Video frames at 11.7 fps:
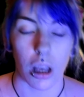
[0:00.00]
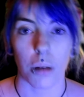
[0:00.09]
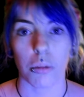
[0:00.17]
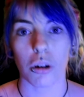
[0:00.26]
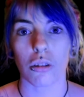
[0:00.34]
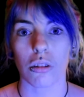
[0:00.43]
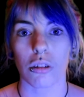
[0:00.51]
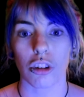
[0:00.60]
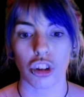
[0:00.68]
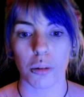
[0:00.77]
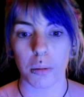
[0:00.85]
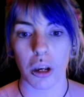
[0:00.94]
because
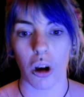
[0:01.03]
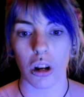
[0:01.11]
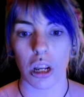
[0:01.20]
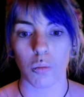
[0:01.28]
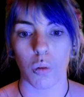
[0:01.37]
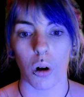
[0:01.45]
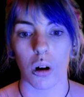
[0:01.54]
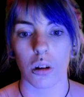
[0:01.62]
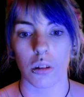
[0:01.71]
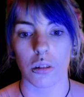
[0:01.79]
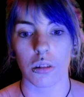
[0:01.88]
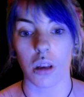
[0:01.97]
shipping on it
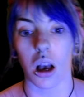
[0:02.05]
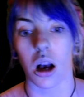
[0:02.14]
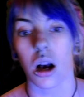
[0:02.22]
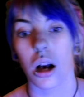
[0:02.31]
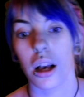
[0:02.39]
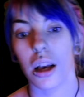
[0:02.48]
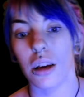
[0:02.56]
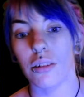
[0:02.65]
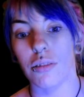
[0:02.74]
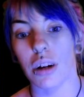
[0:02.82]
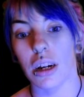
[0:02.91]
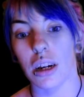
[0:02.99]
was,
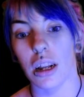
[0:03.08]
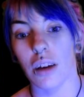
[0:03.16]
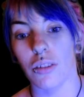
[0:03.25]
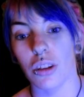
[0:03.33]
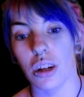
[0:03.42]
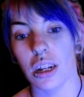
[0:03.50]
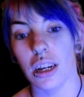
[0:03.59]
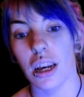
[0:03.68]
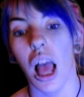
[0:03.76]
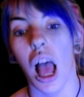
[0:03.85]
if I can have a look at here,